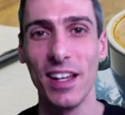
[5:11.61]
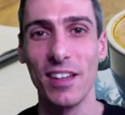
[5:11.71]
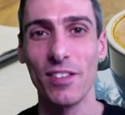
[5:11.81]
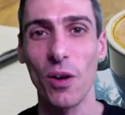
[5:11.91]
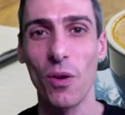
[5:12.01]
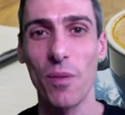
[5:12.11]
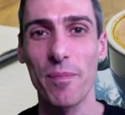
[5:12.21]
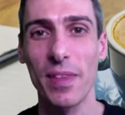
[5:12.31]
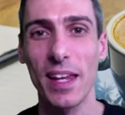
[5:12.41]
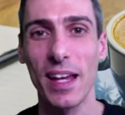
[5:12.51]
So
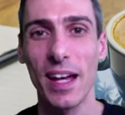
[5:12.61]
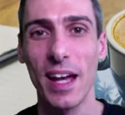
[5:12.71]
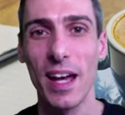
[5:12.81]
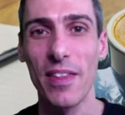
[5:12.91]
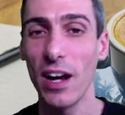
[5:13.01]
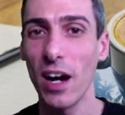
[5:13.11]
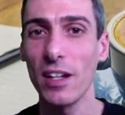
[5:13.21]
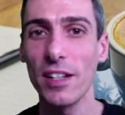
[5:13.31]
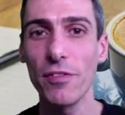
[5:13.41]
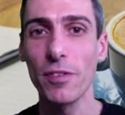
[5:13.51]
there are
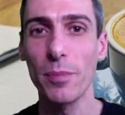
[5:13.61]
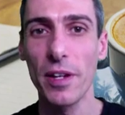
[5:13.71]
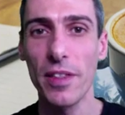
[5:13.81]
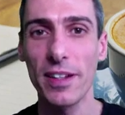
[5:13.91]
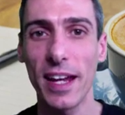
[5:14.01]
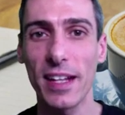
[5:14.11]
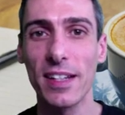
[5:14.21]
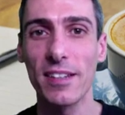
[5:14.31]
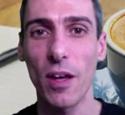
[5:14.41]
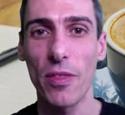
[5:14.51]
different breathing
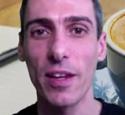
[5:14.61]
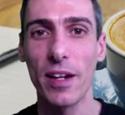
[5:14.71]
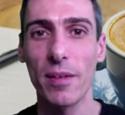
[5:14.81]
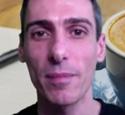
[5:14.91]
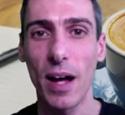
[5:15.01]
techniques out there.